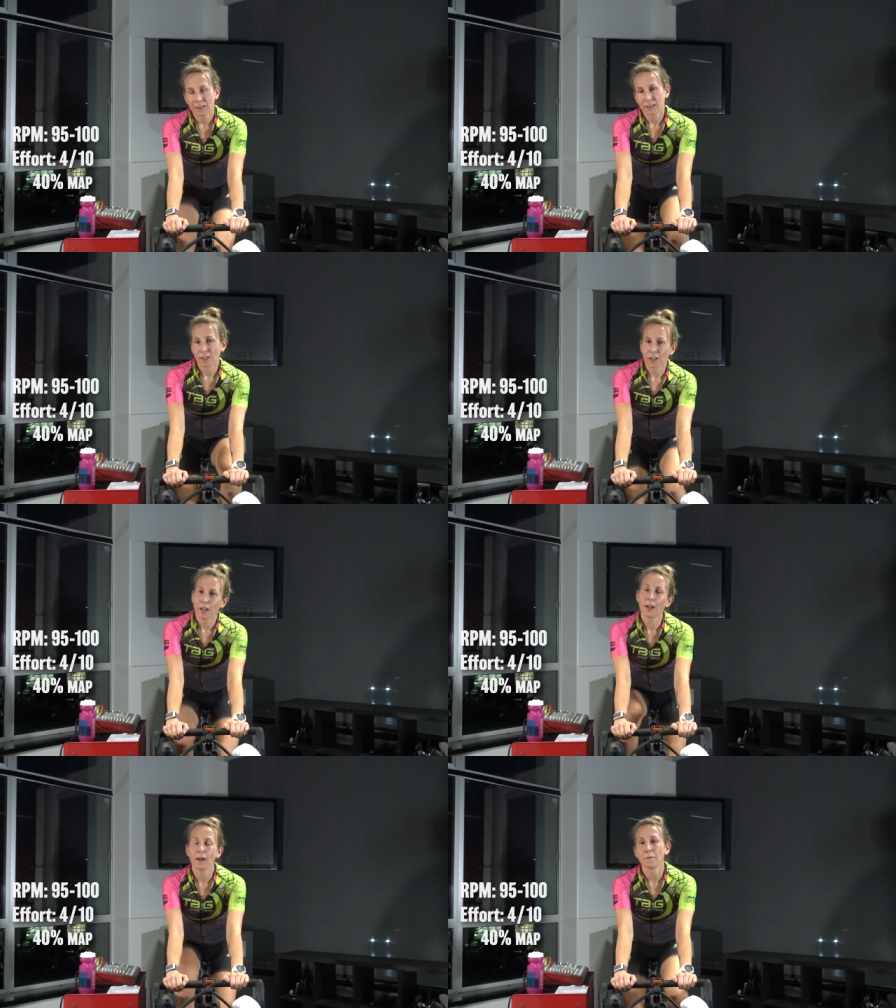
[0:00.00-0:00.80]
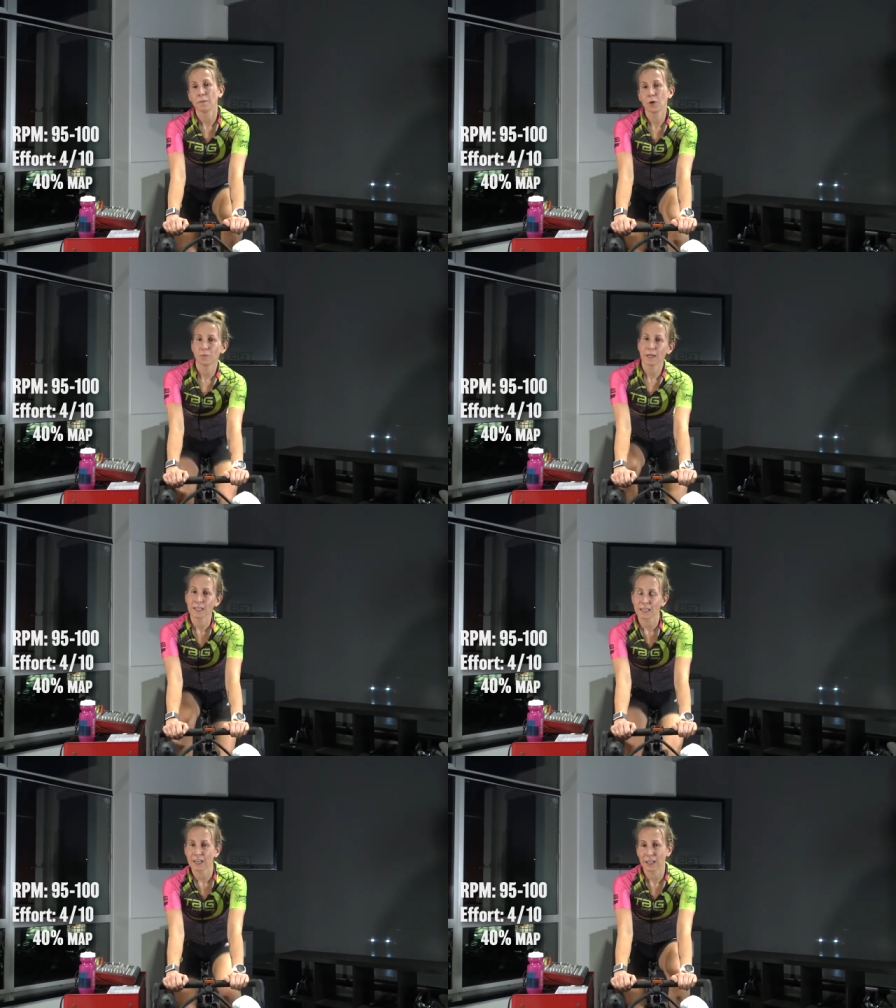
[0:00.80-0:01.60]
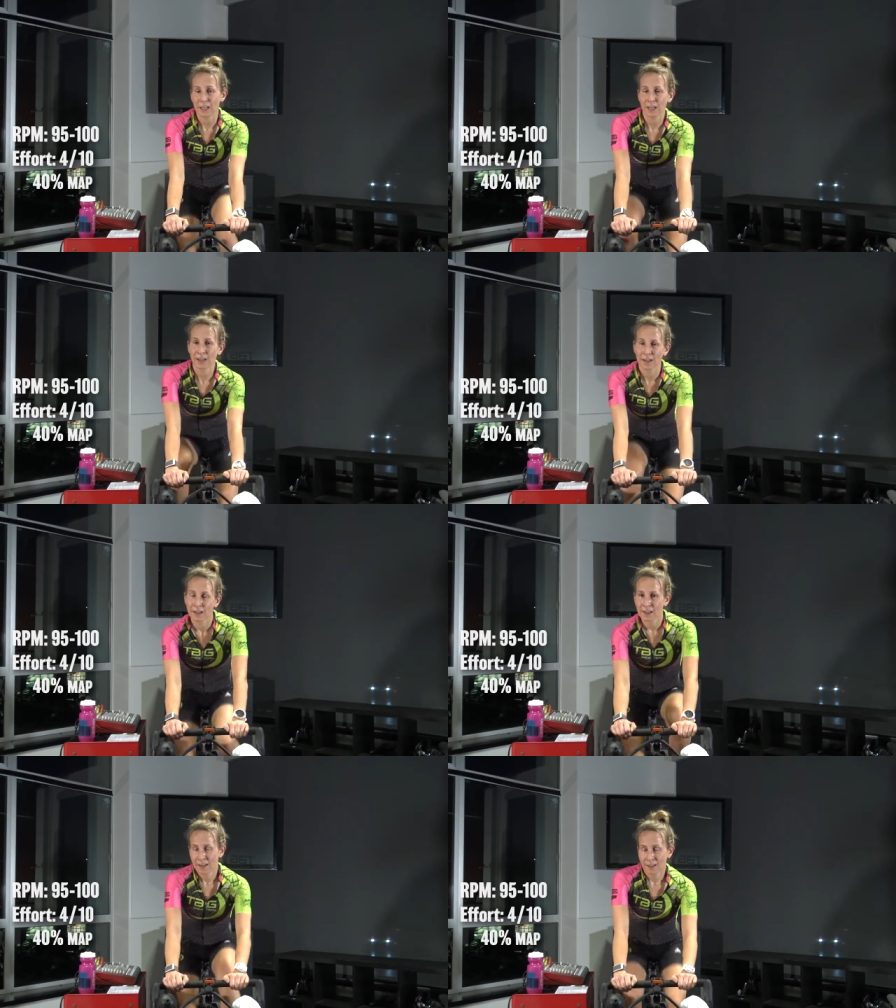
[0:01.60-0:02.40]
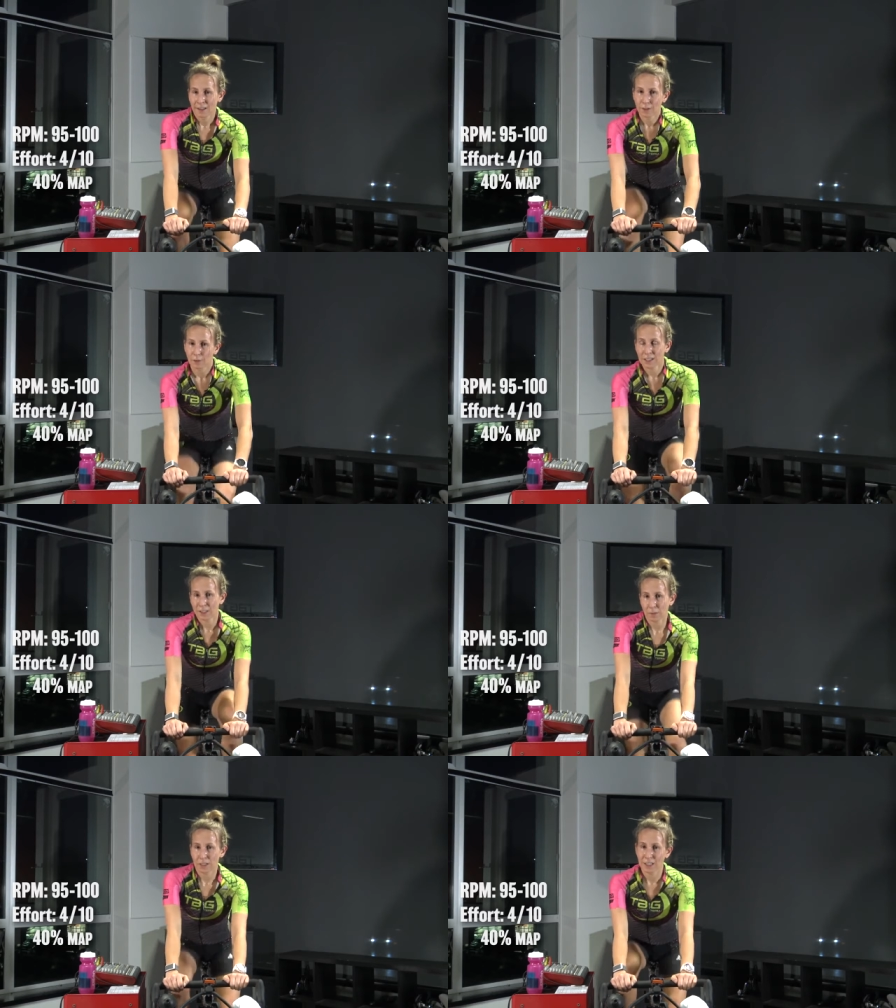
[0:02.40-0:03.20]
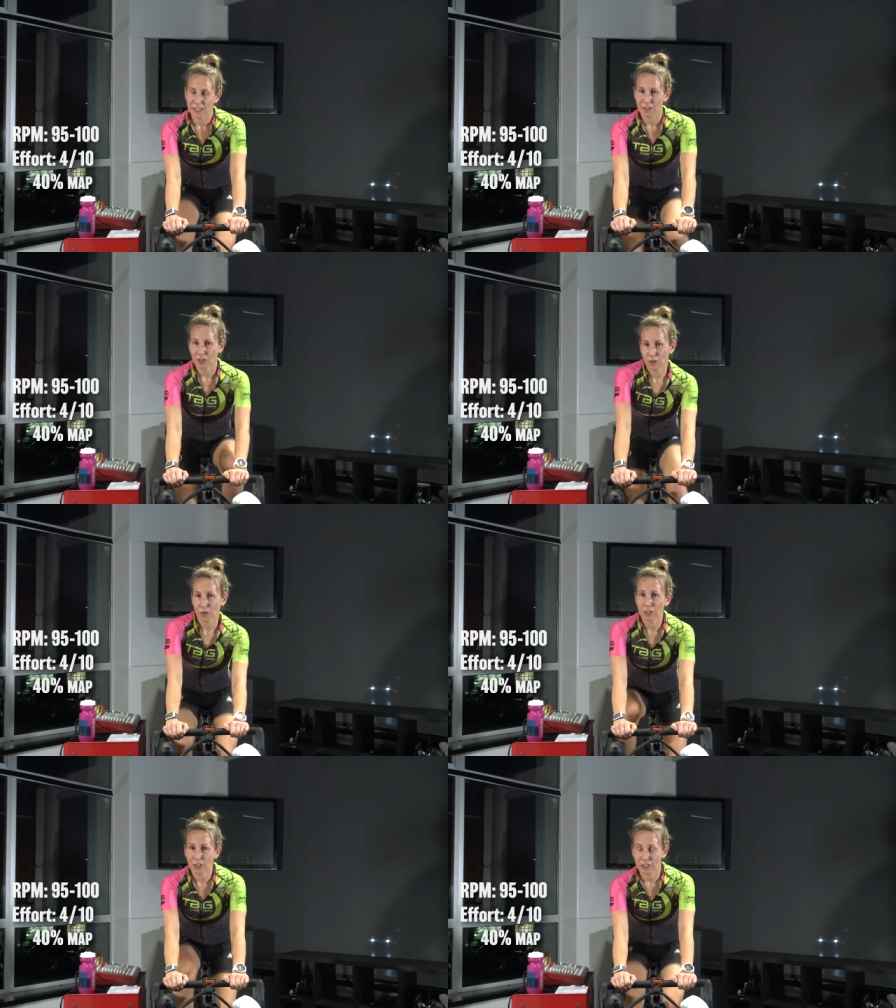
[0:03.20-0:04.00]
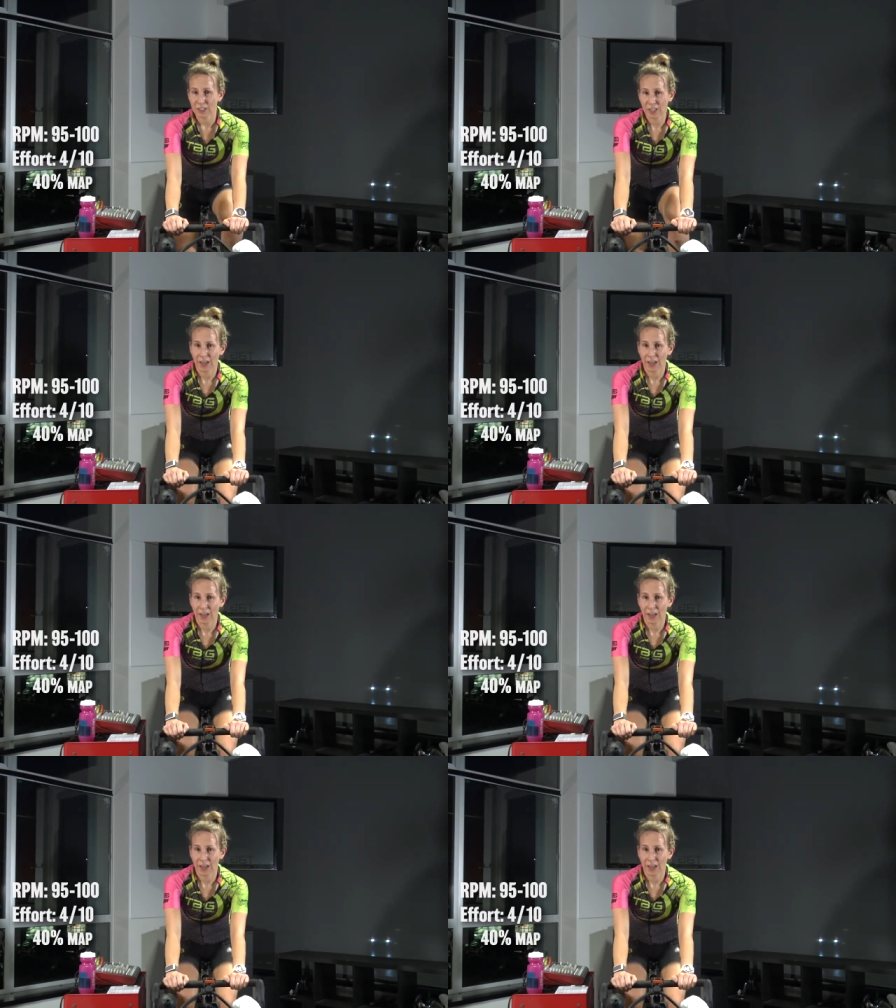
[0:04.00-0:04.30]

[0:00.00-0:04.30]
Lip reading: Little movement here, a little flexibility in the shoulders.